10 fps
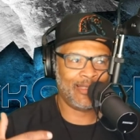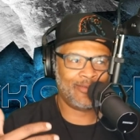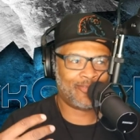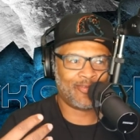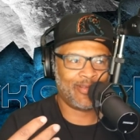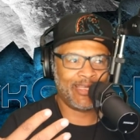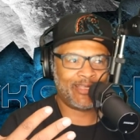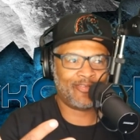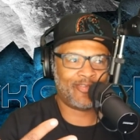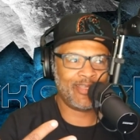so they
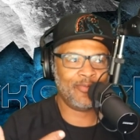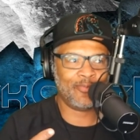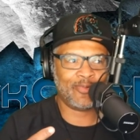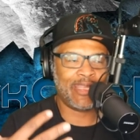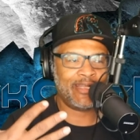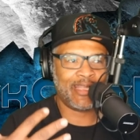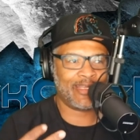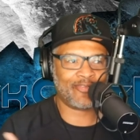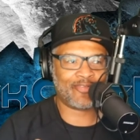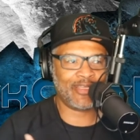can see they they
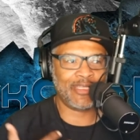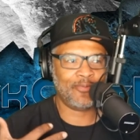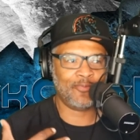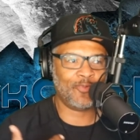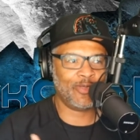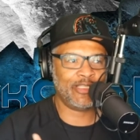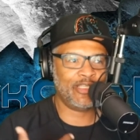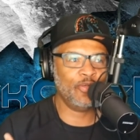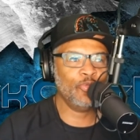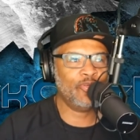can see what
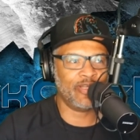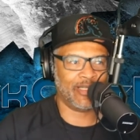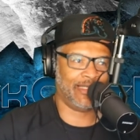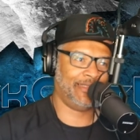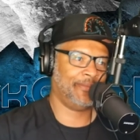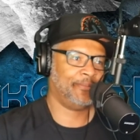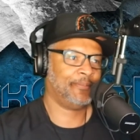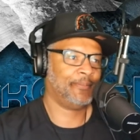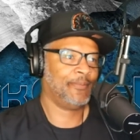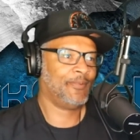you done?
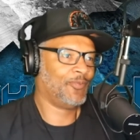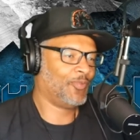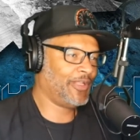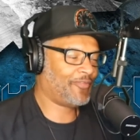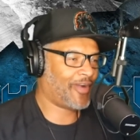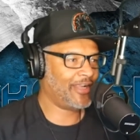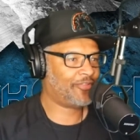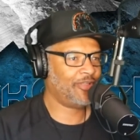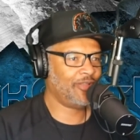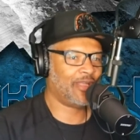What
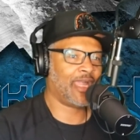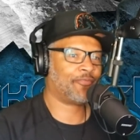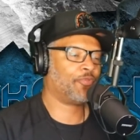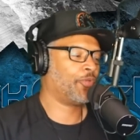advice do you got for